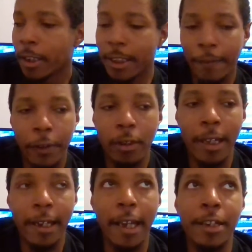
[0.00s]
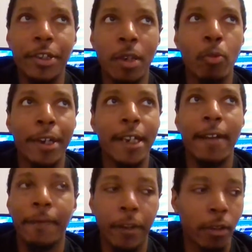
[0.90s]
Because I feel like, in some ways,
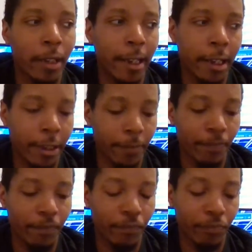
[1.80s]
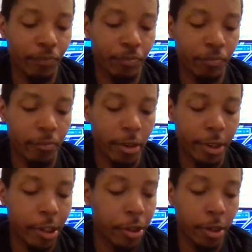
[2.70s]
I feel like
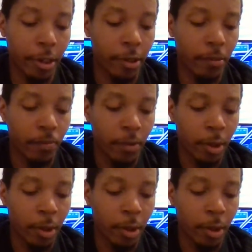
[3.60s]
she should.